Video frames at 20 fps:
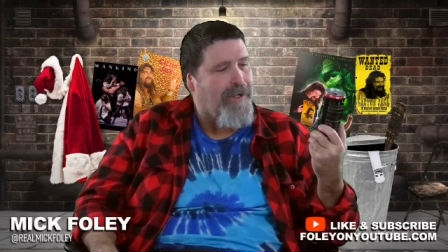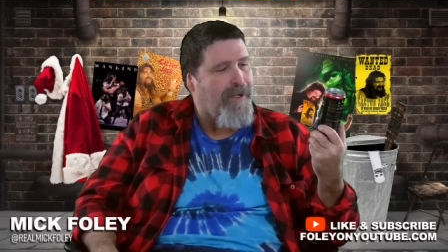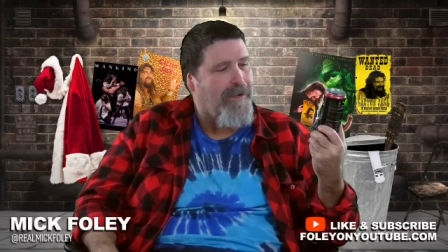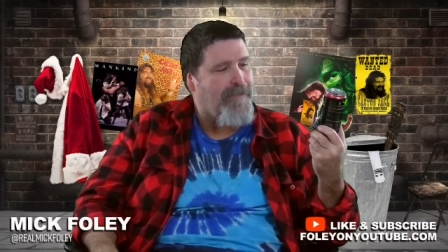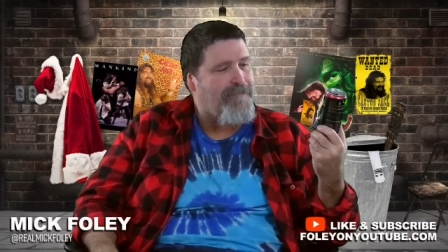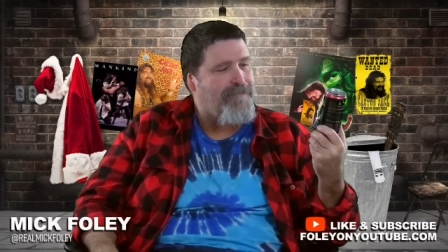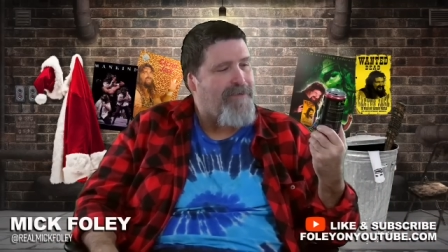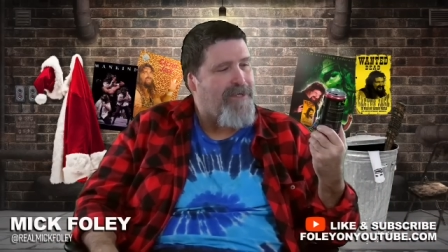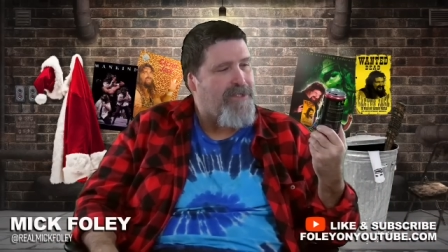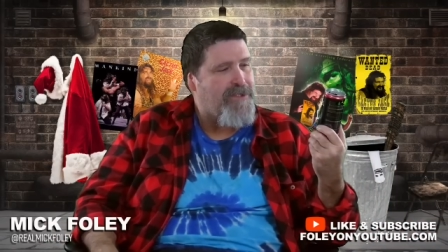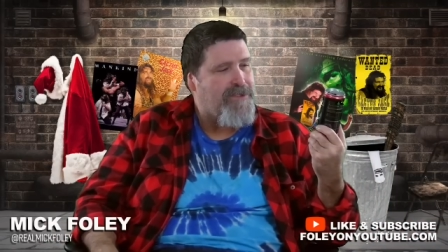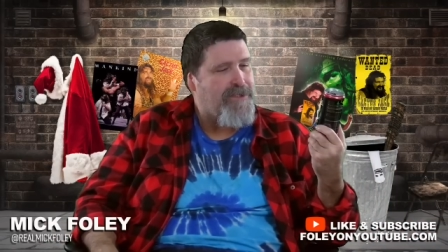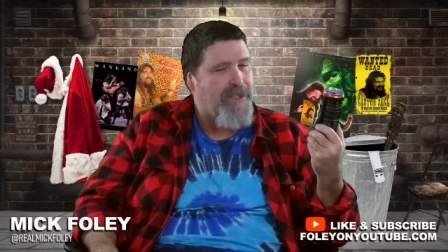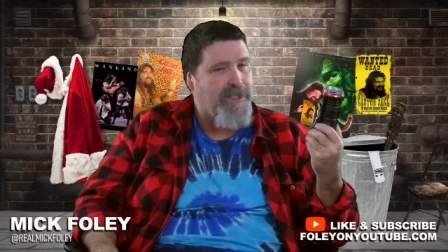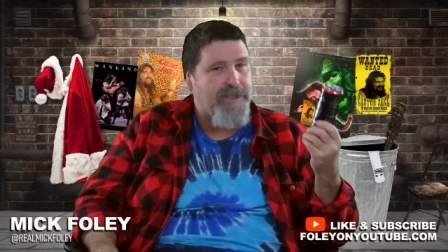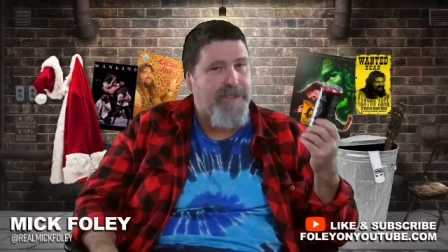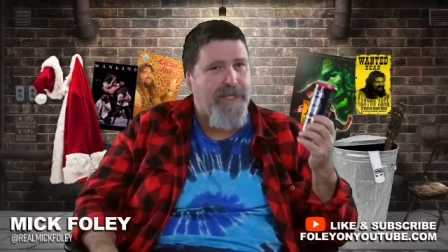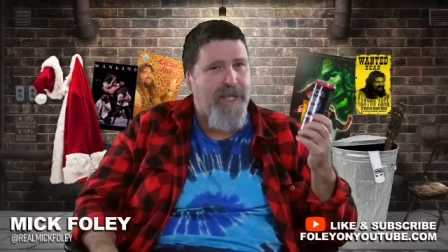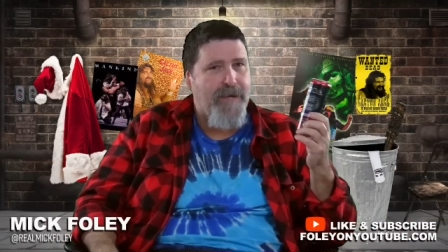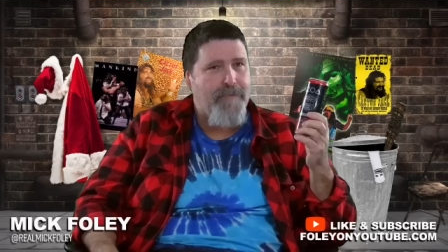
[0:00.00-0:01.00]
I finished
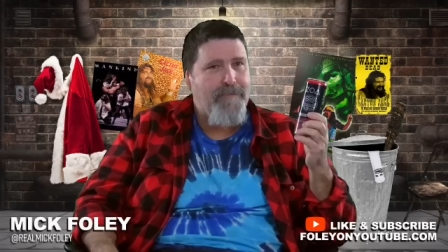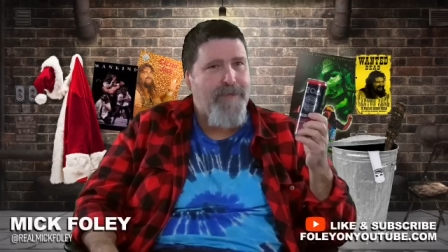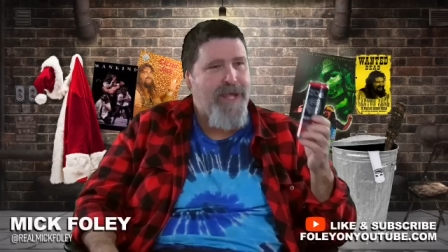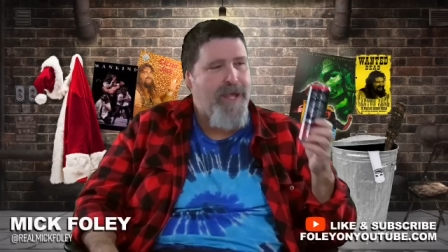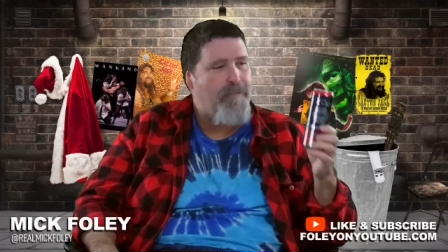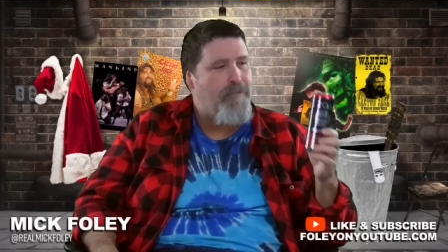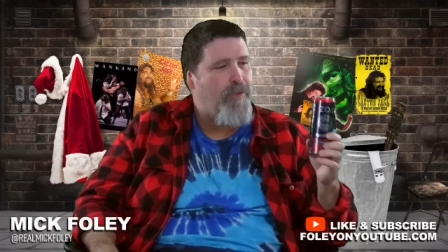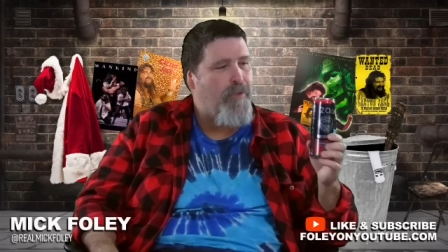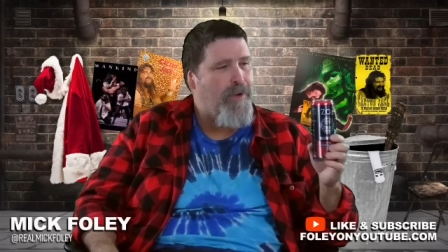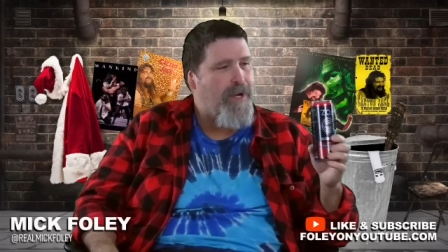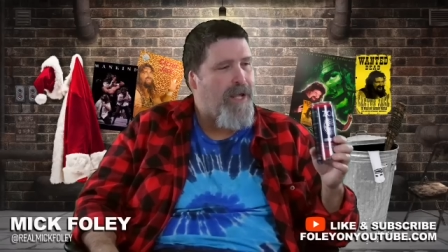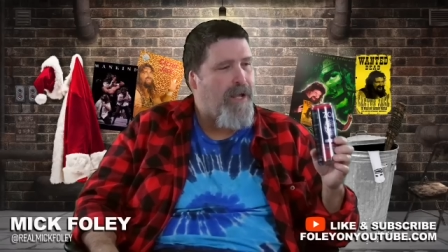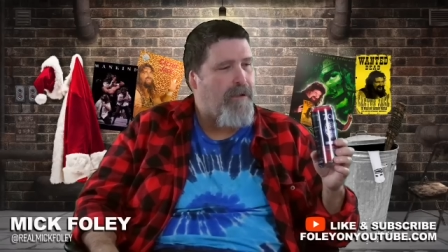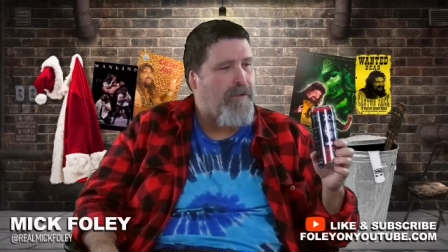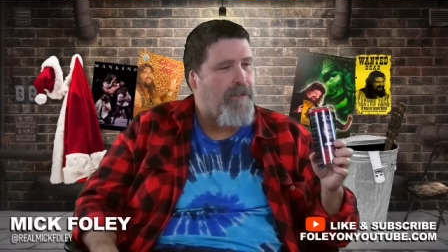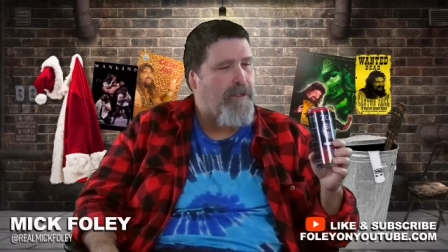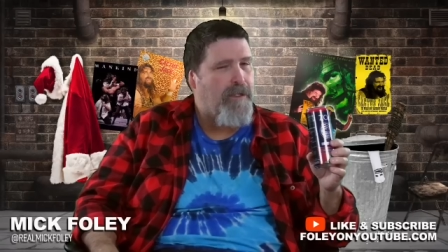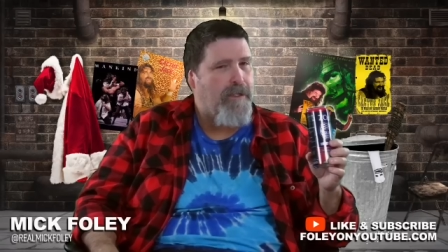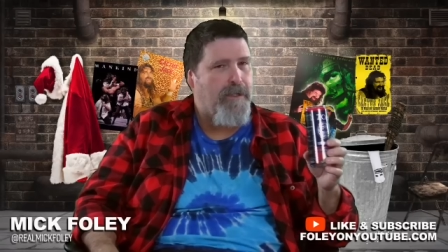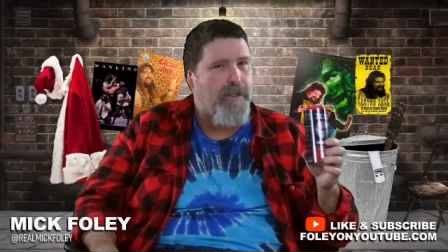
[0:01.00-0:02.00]
this, and may I point
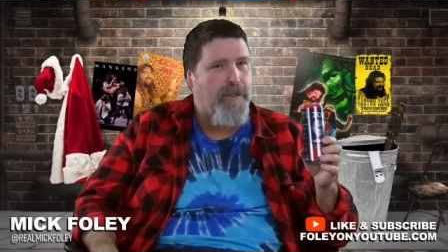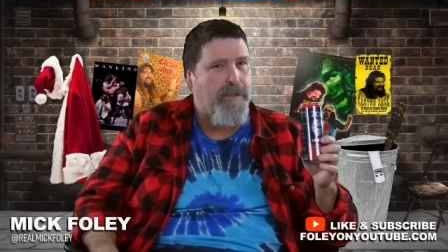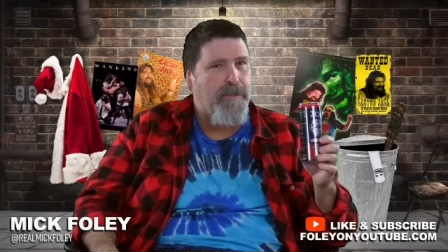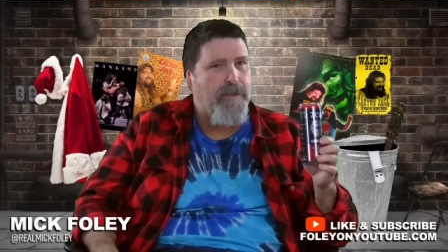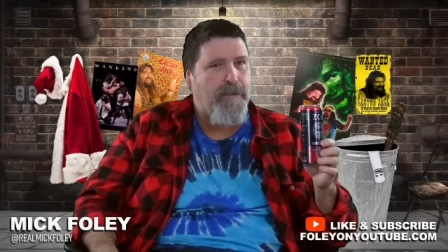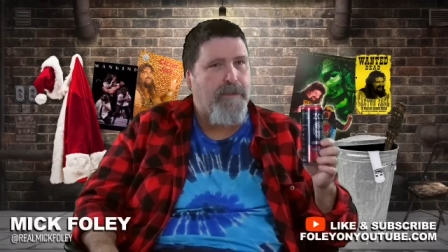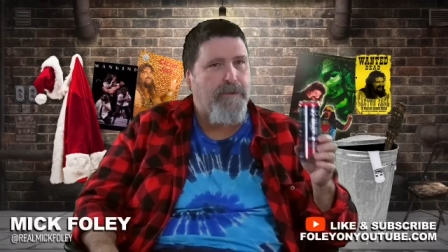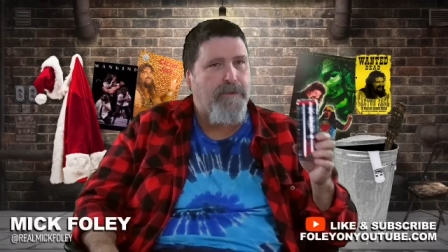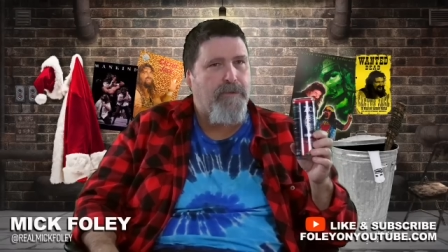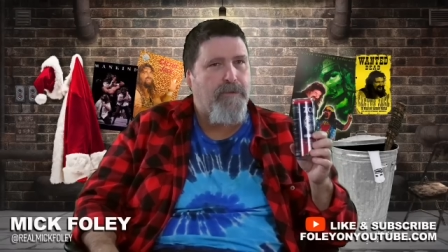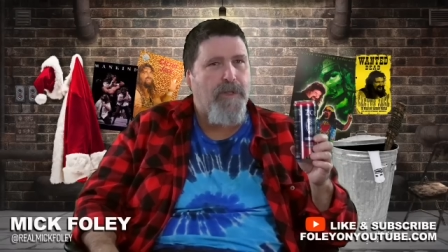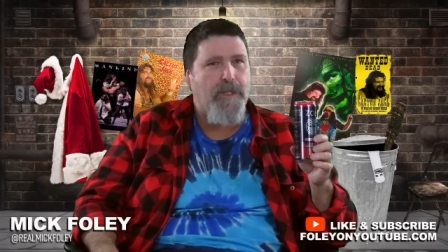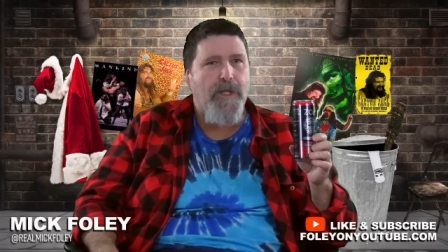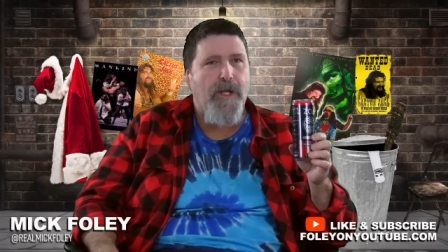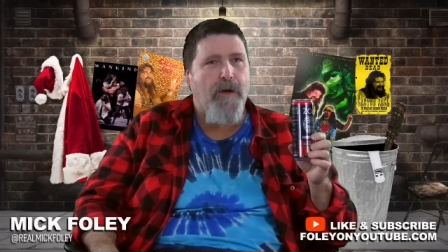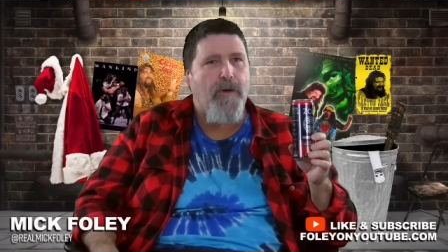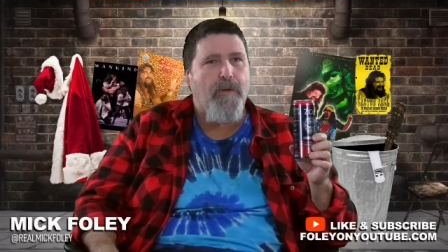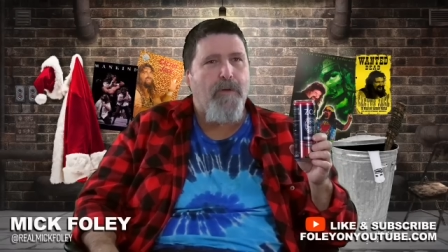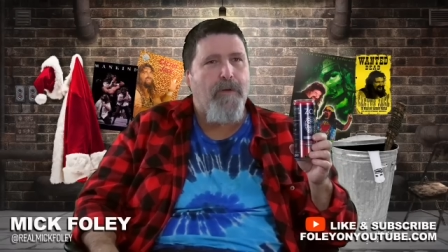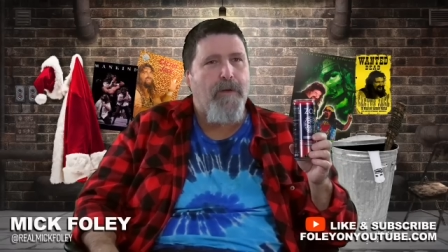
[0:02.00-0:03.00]
out, uh,
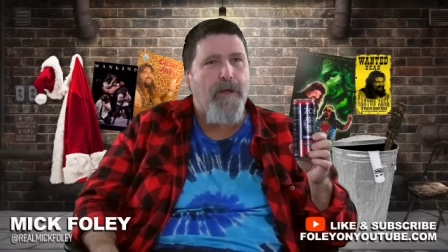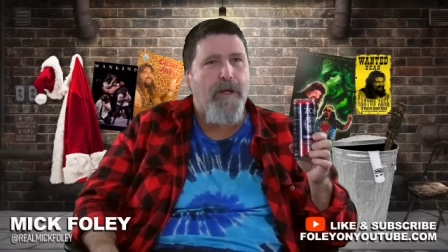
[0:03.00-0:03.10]
Grillo,